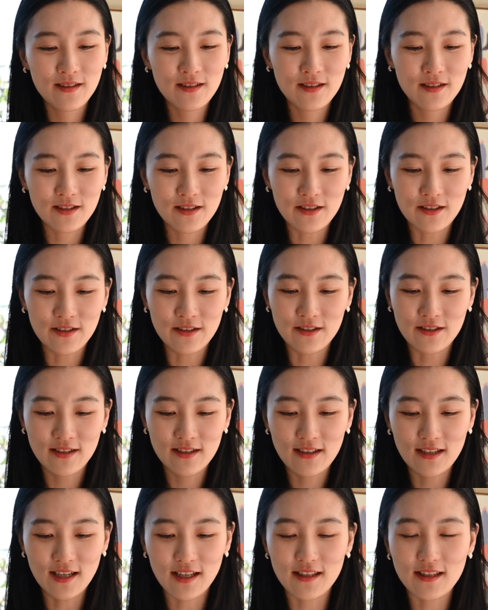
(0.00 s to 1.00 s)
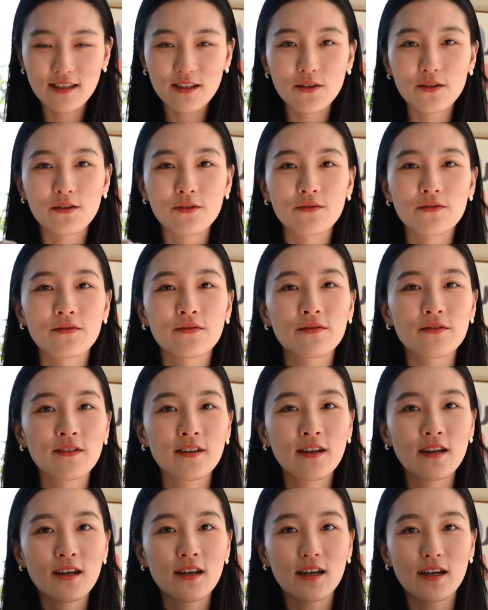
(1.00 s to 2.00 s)
So I think you've
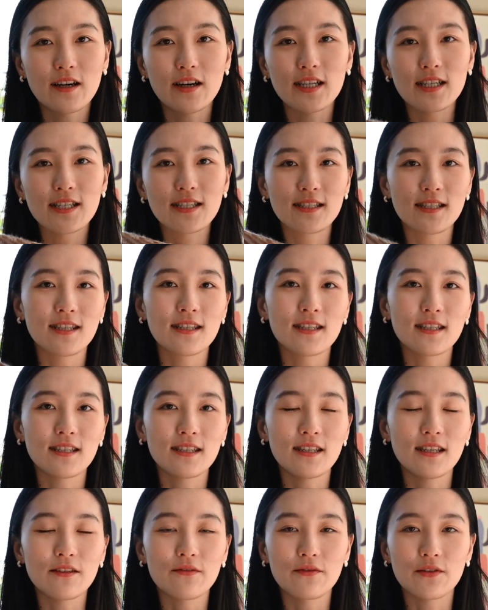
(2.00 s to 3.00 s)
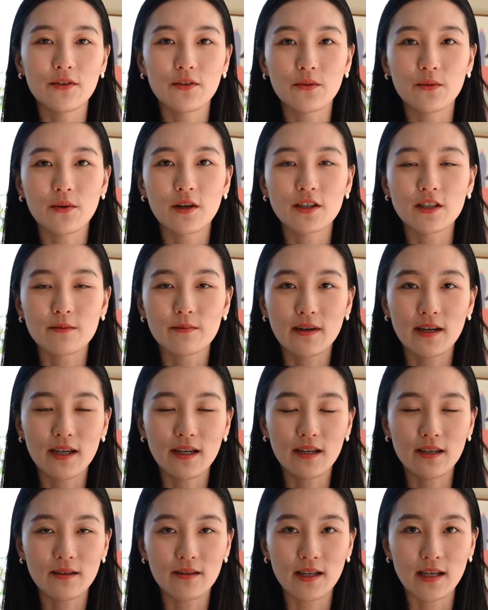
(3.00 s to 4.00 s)
already seen it if you watch
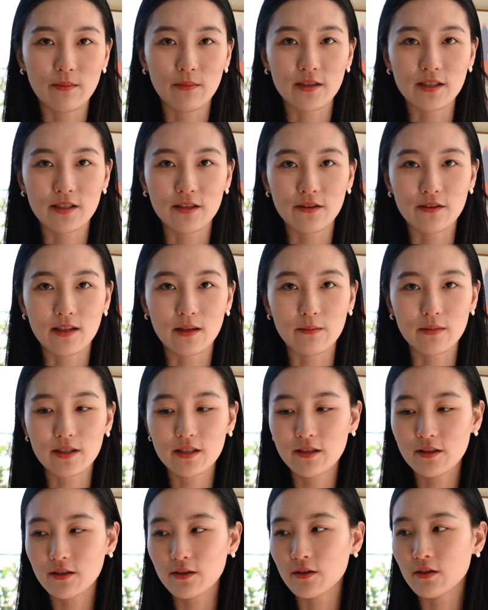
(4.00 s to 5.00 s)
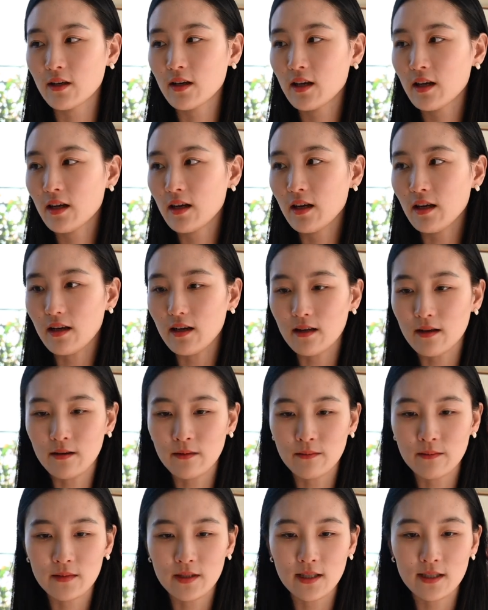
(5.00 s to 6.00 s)
my episode number 2.
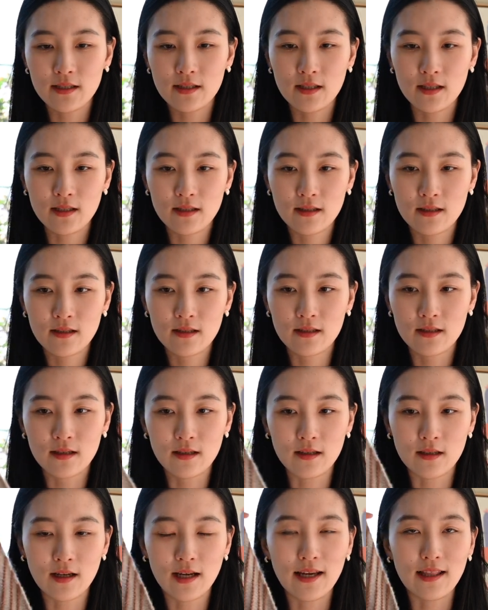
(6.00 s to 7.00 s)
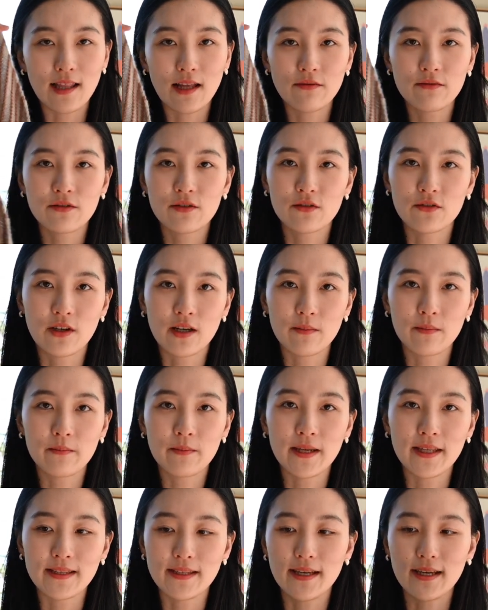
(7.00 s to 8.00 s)
This is the I Love Stripe
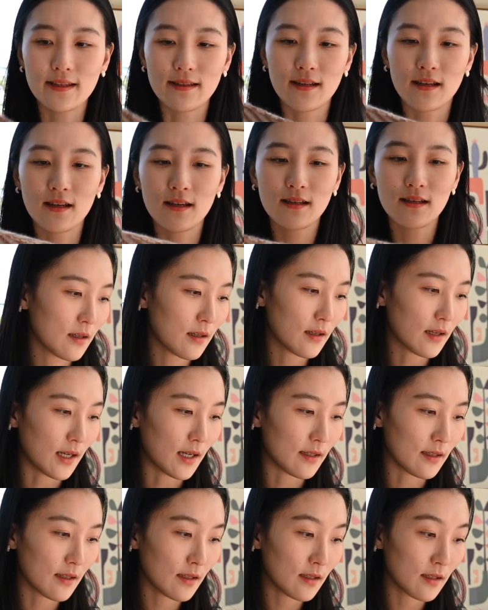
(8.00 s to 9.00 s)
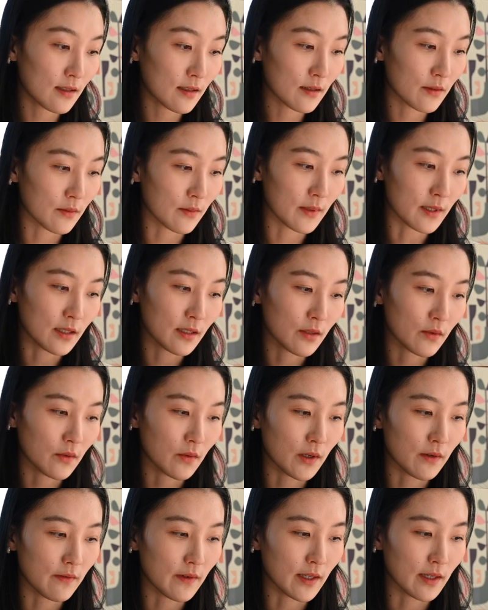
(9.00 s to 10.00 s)
Bandana. I knit this with
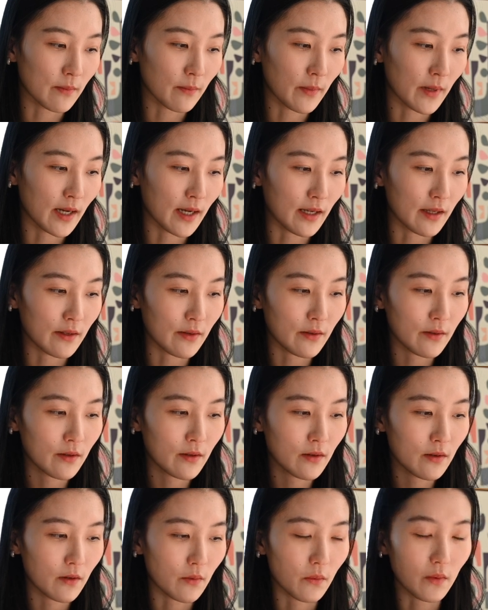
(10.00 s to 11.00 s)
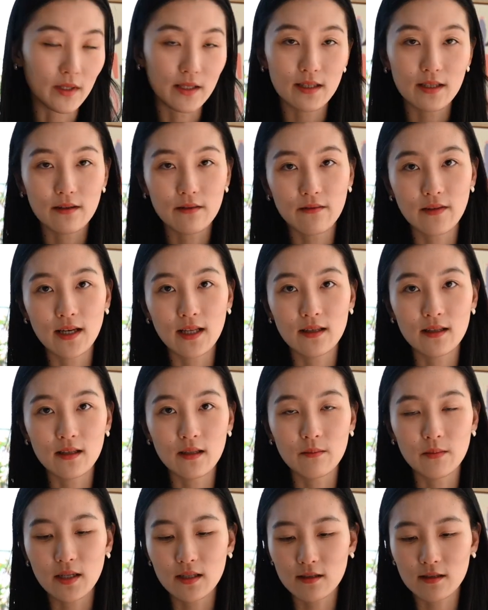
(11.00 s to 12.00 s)
Qiviuk by Windy
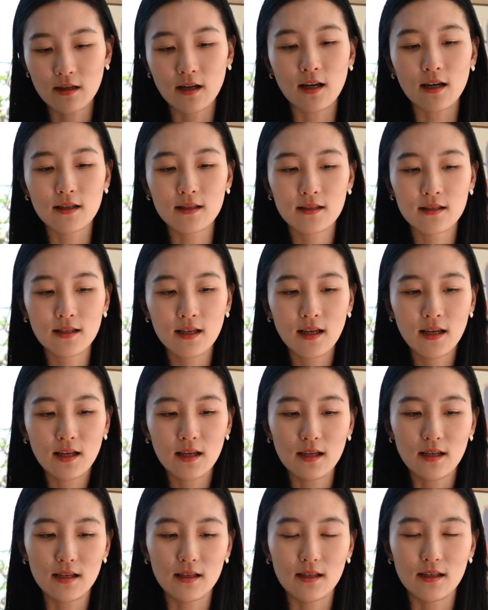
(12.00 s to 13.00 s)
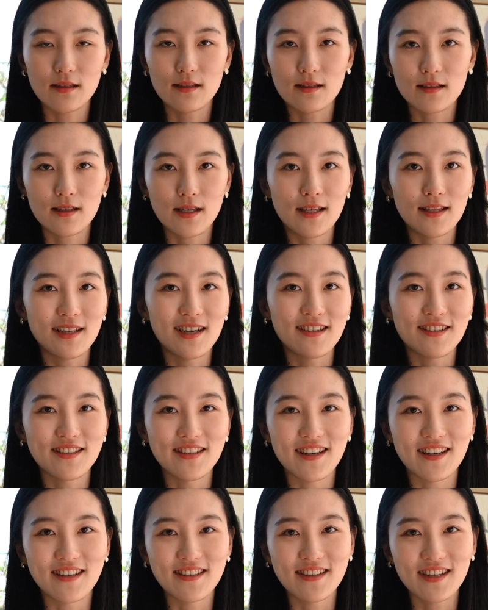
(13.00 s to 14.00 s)
Valley Muskox, and it's another
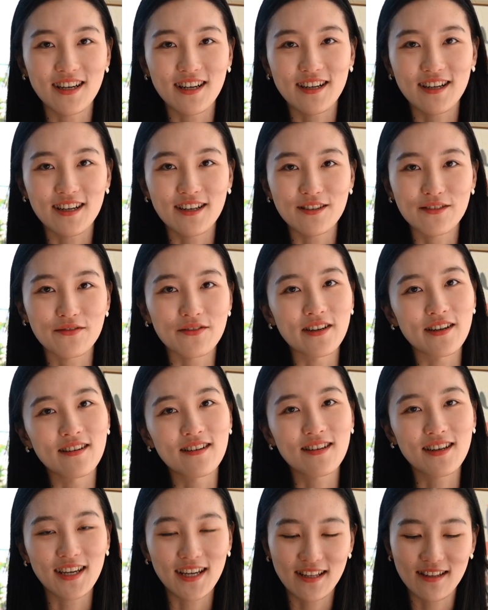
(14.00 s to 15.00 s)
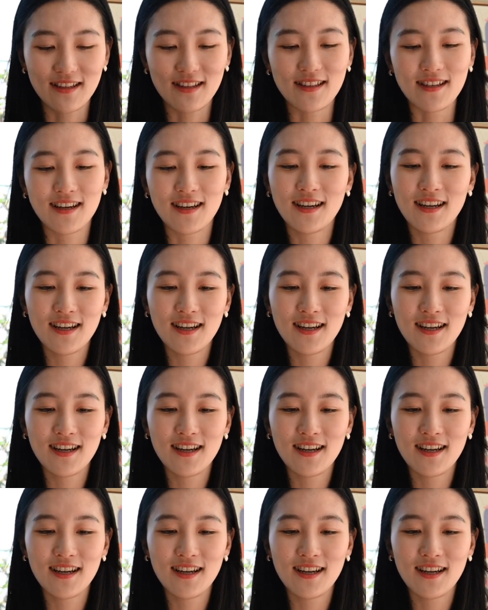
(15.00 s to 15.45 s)
yarn that I got from Canada.